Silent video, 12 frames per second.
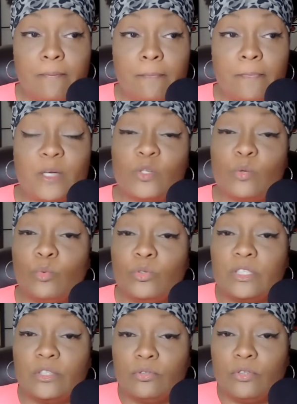There's a
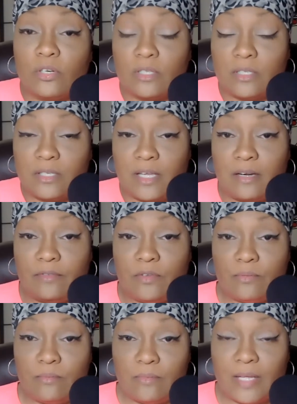wounded little girl inside of you
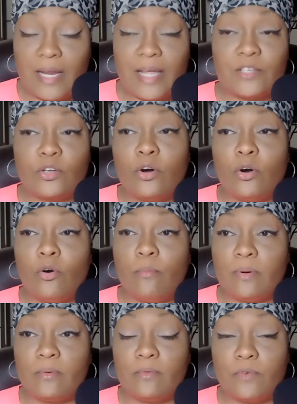that has a
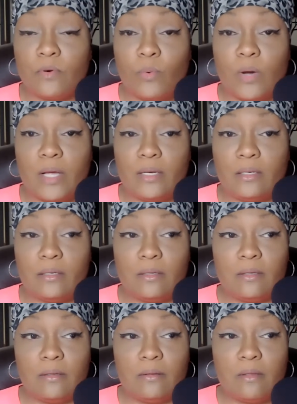hope for what
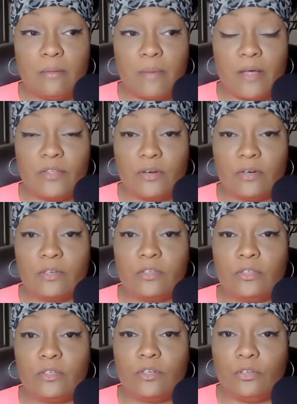the mother
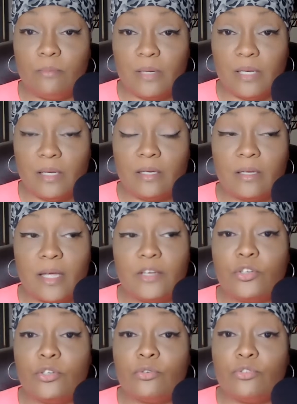could be
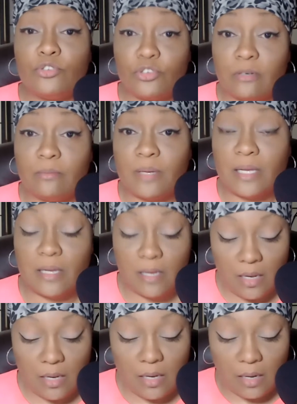and to you should be
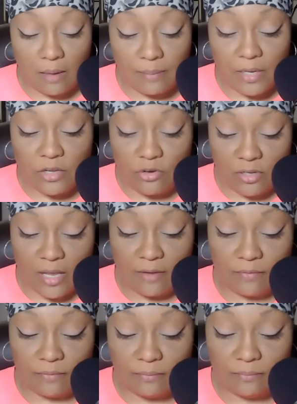in your life.